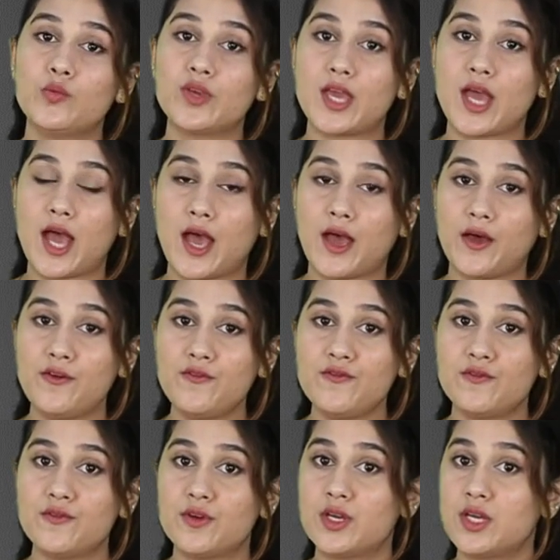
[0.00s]
we have
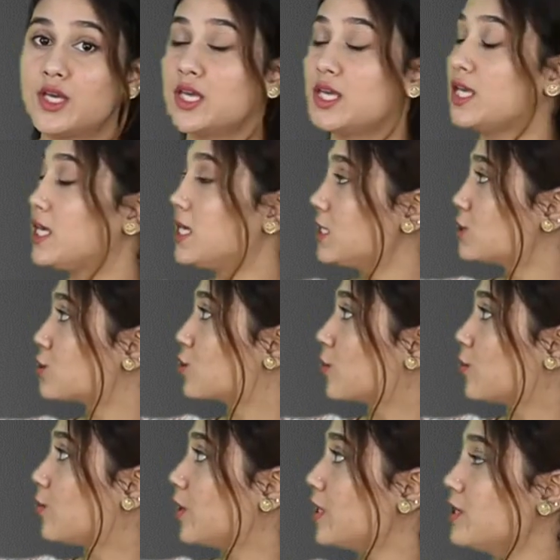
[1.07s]
each
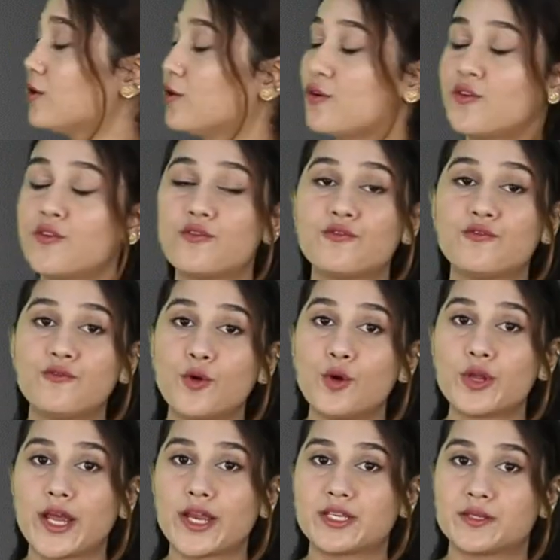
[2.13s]
group with
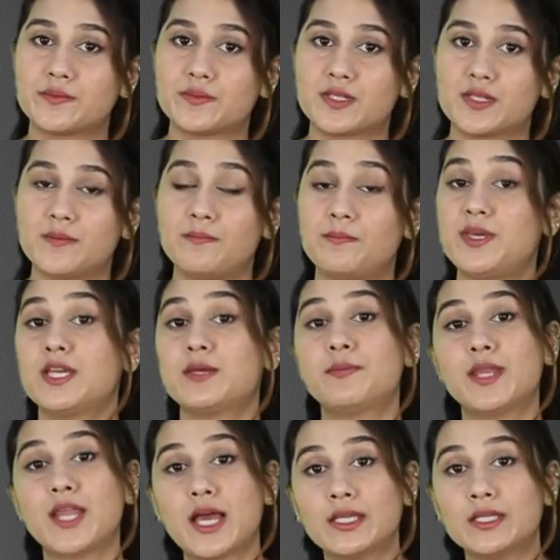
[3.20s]
4 items, be it
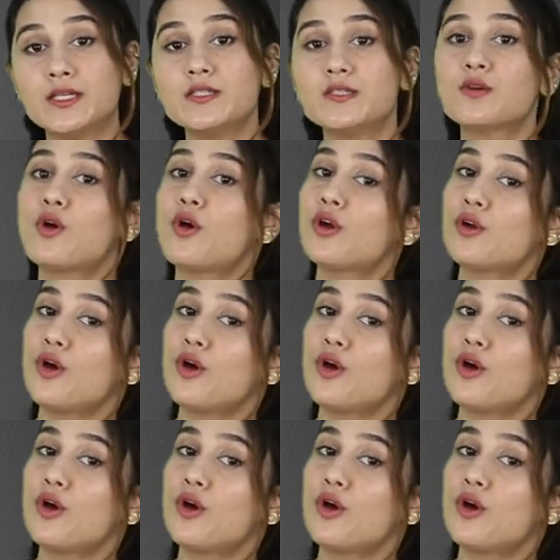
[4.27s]
bananas or